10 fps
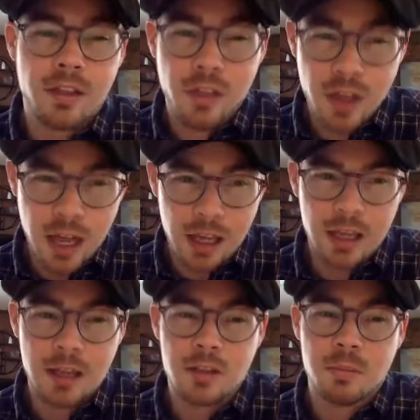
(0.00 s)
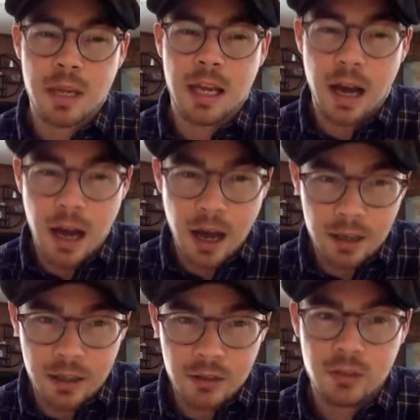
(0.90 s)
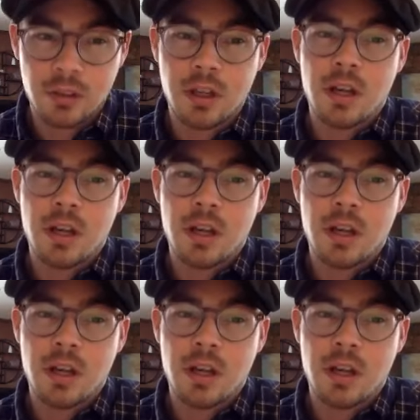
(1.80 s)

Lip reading: thing. He's being honest,